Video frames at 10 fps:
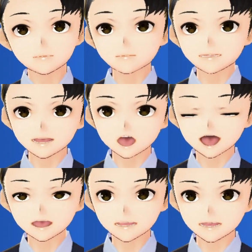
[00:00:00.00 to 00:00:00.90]
So
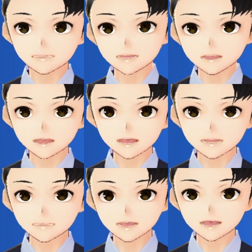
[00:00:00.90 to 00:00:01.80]
our lesson for this
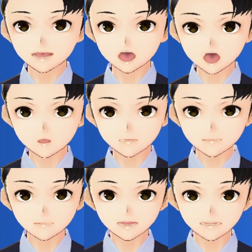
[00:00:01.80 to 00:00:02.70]
video
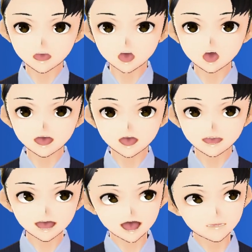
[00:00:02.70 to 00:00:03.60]
is all
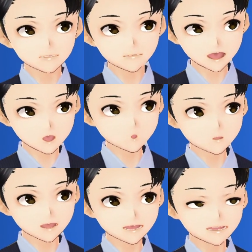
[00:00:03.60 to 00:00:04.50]
about
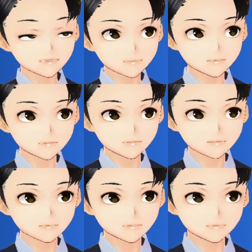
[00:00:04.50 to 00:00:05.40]
movement.
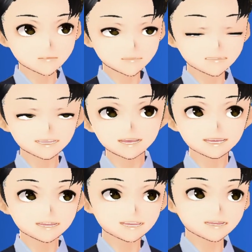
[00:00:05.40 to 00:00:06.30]
Say that
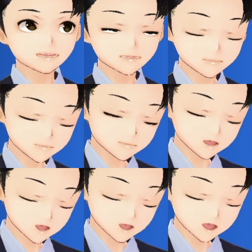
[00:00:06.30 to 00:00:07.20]
again.
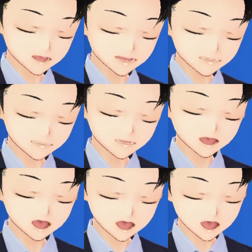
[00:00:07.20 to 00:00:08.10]
It's
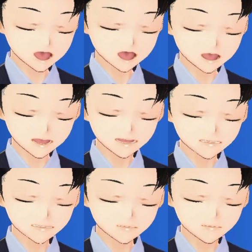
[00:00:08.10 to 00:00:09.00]
movement.
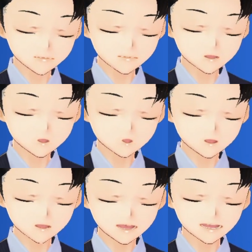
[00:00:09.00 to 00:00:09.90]

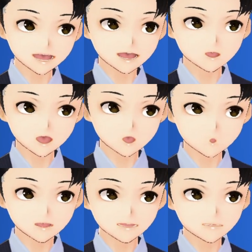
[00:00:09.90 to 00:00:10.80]
It's how you
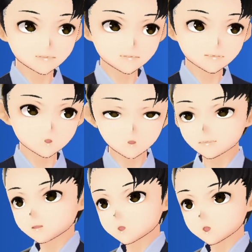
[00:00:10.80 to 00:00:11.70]
move.
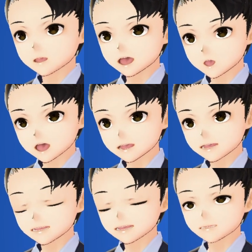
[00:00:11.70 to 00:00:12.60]

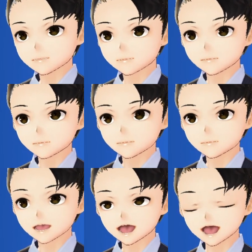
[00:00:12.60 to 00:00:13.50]
Movement.
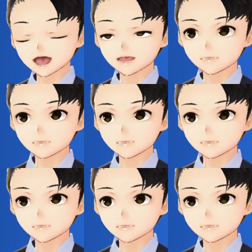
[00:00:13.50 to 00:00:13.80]
All right?